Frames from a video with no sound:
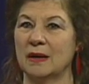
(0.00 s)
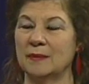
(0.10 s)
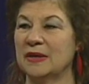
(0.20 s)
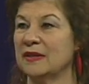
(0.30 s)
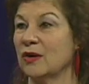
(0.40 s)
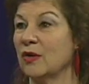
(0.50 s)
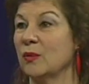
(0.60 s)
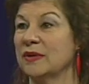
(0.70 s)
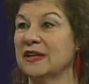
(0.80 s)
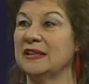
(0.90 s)
in their home
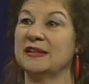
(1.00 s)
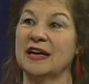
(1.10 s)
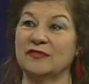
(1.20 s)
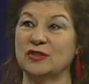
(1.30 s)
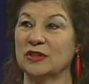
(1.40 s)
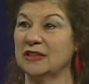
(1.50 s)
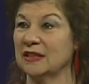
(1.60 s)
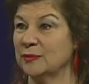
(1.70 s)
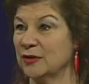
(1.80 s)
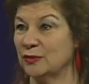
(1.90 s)
where they didn't have to clean
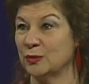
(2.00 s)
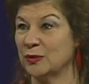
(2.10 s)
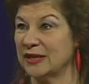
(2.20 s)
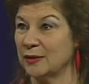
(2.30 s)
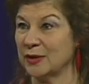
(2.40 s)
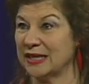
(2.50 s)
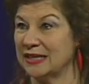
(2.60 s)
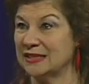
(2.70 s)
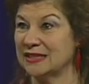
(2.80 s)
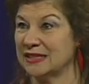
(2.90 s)
up their room when they were
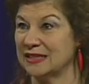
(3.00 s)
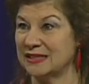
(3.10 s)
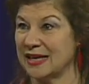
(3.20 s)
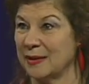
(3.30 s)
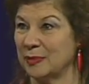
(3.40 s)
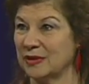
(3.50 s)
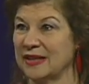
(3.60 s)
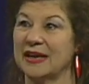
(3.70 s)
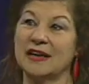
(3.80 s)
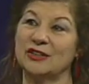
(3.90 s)
kids, as an example, and
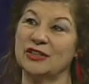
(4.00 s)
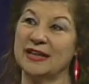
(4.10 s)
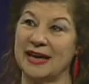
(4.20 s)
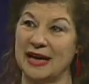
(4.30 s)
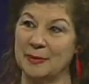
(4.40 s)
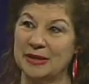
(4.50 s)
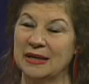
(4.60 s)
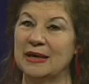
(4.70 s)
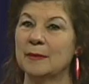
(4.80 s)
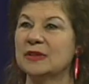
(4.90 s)
they got into the habit.
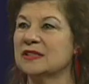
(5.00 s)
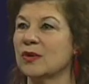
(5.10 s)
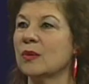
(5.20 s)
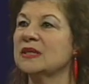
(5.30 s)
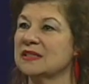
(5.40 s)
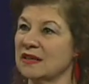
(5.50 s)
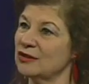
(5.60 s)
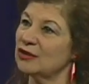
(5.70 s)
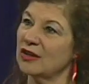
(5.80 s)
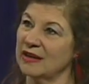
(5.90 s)
But there's always an
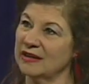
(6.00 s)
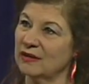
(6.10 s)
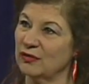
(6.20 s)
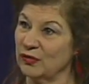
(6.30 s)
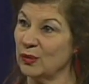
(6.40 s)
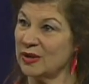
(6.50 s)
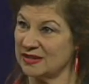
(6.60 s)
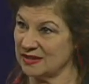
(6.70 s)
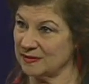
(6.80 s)
underlying force.